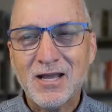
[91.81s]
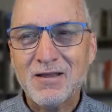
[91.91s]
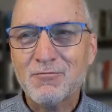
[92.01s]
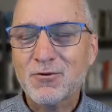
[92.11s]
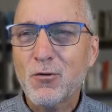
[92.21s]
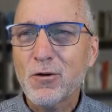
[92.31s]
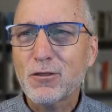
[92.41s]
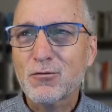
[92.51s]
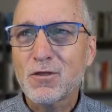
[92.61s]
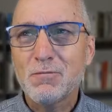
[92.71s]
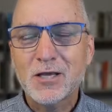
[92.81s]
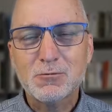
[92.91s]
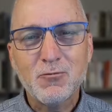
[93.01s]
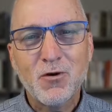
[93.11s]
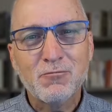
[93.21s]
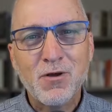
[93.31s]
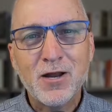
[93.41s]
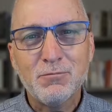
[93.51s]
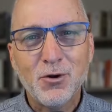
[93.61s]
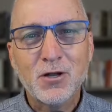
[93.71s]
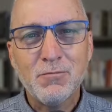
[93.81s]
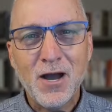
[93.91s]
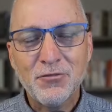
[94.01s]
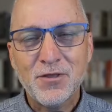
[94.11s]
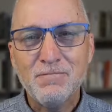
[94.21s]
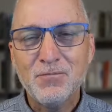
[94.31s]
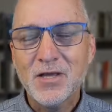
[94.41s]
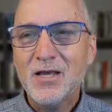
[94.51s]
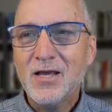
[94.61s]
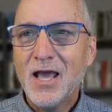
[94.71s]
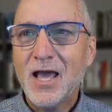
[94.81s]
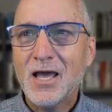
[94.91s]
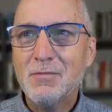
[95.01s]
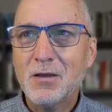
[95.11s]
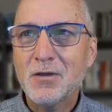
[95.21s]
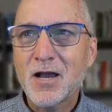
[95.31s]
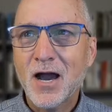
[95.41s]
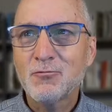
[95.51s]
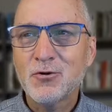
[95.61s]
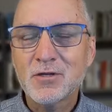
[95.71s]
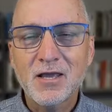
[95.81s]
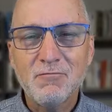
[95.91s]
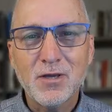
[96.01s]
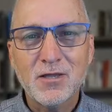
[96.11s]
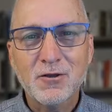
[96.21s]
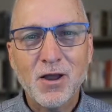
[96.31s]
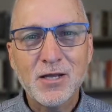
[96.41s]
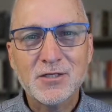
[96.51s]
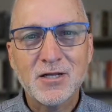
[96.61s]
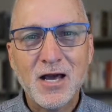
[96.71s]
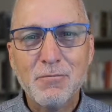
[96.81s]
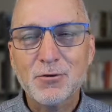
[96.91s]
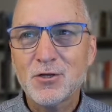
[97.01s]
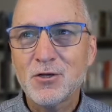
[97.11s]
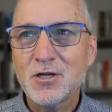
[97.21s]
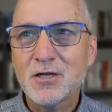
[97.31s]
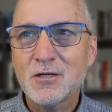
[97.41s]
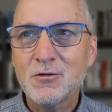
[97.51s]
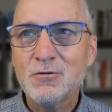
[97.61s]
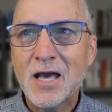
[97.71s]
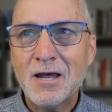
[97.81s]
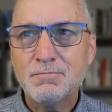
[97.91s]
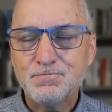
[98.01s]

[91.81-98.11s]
Eh, going through them makes me want to write a book about them, and maybe God would give me the grace and opportunity to do that